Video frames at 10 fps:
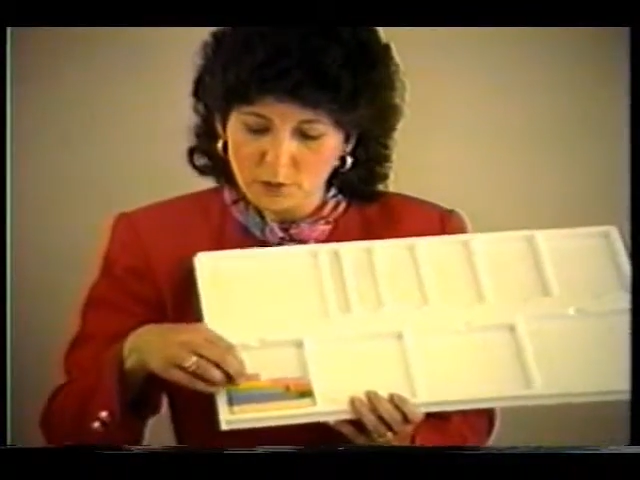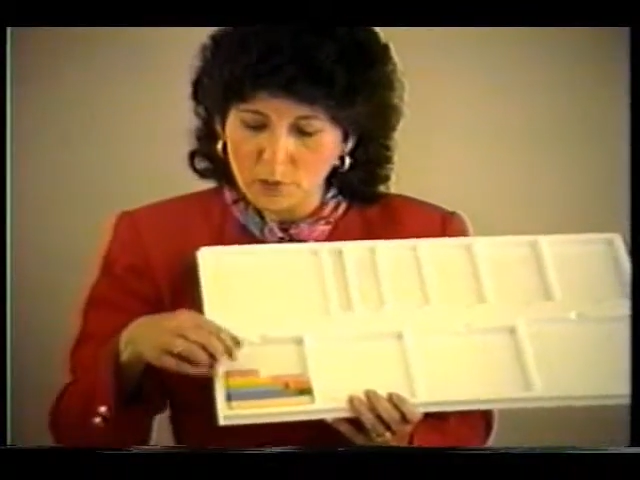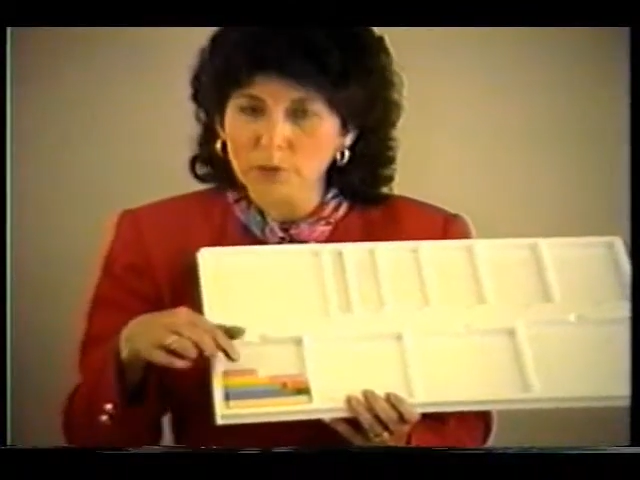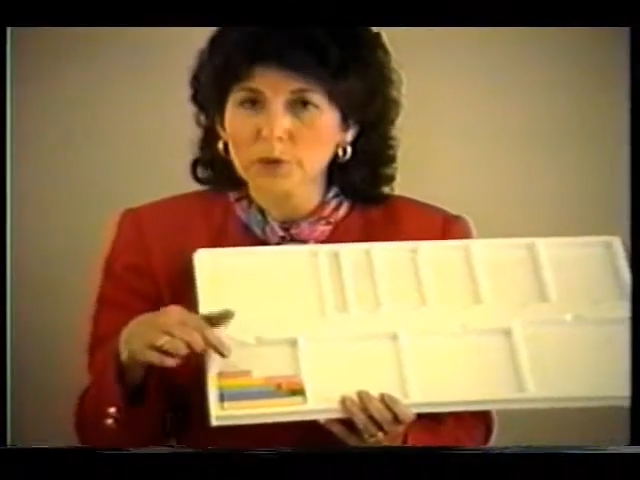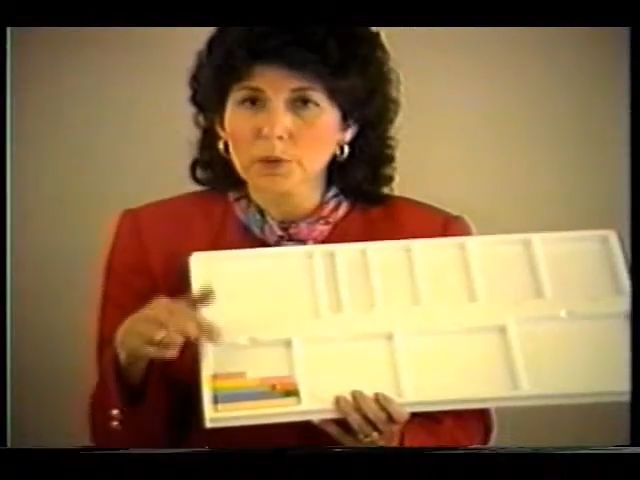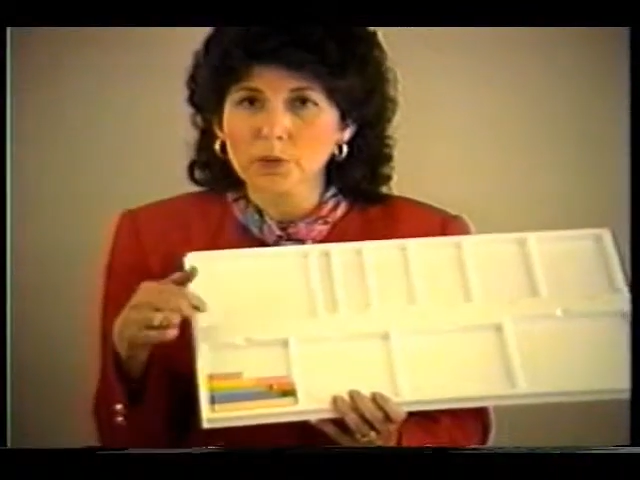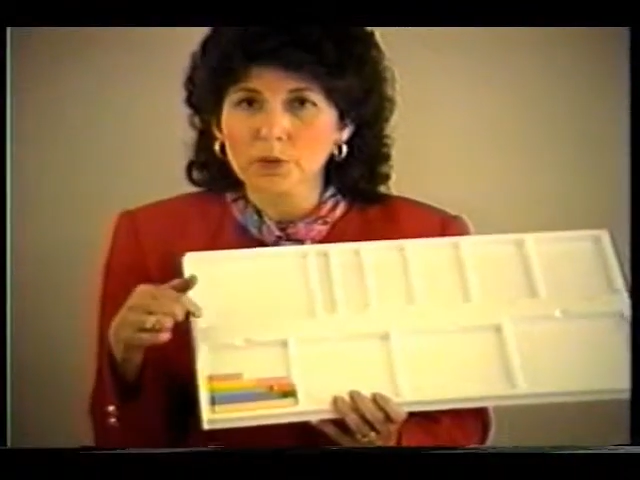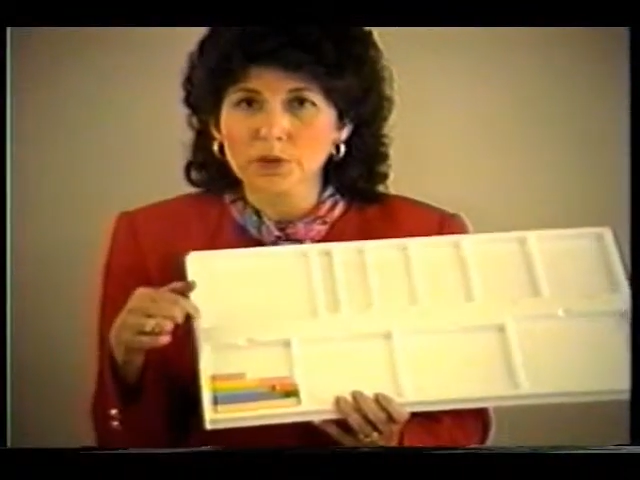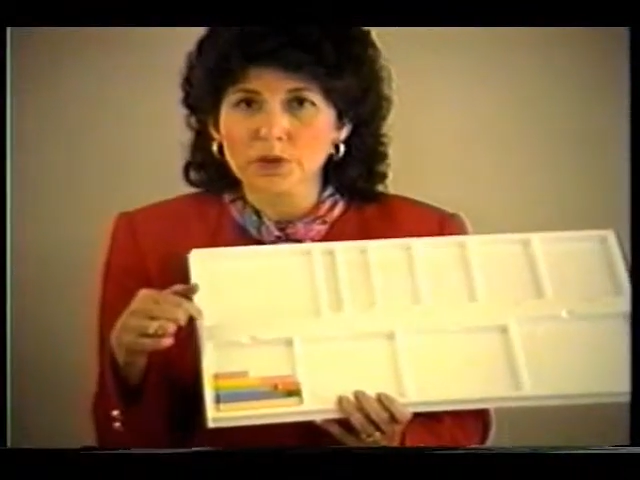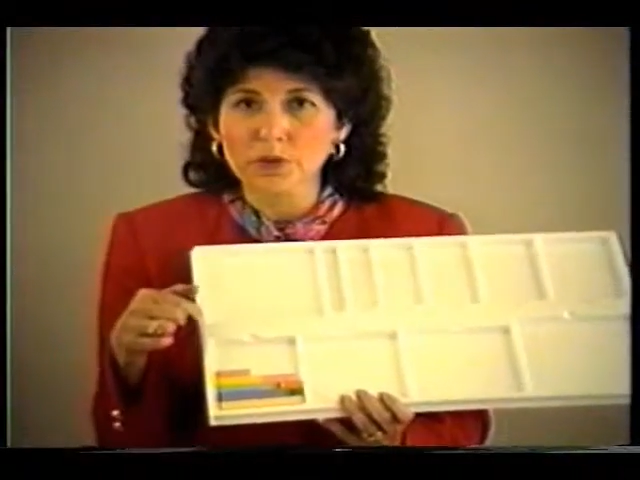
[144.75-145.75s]
What would we put
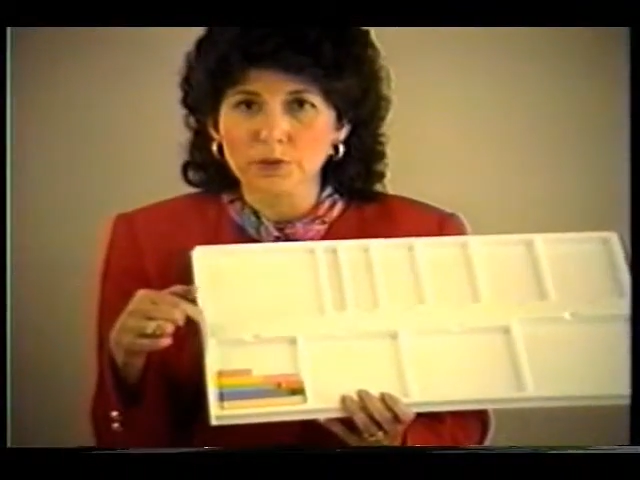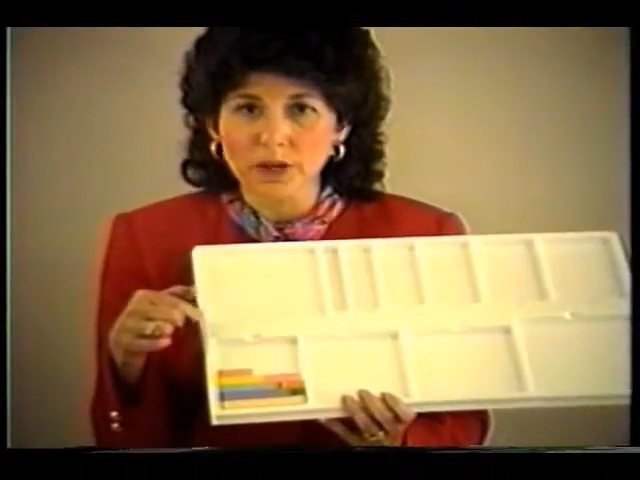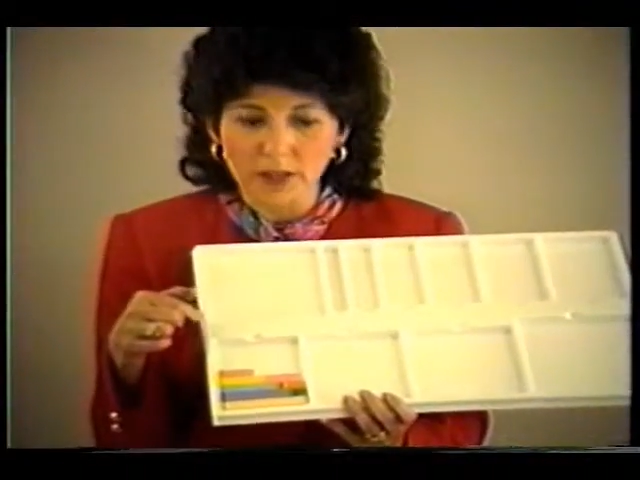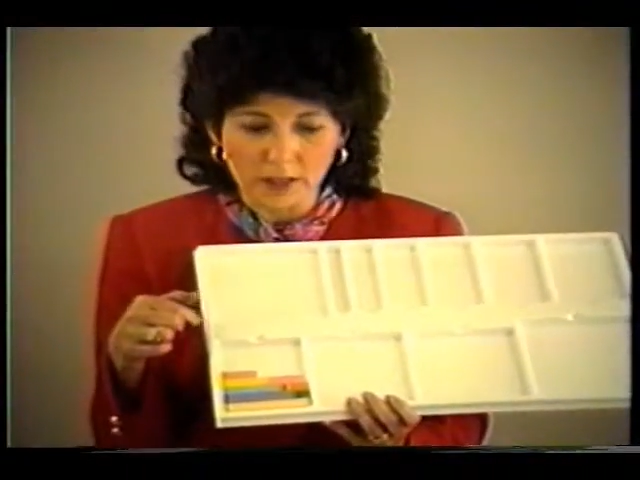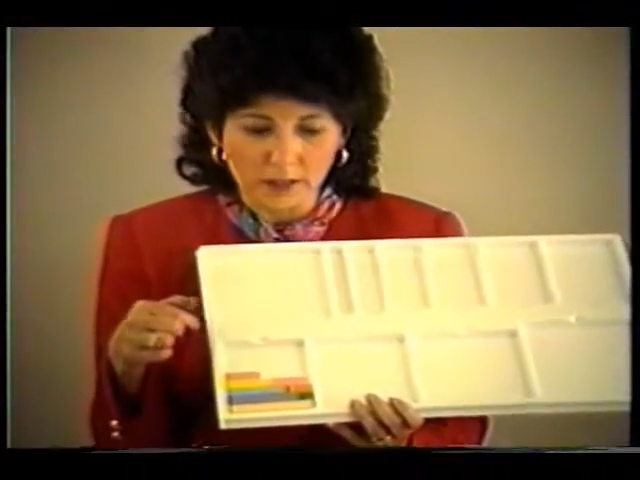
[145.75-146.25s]
with a 3?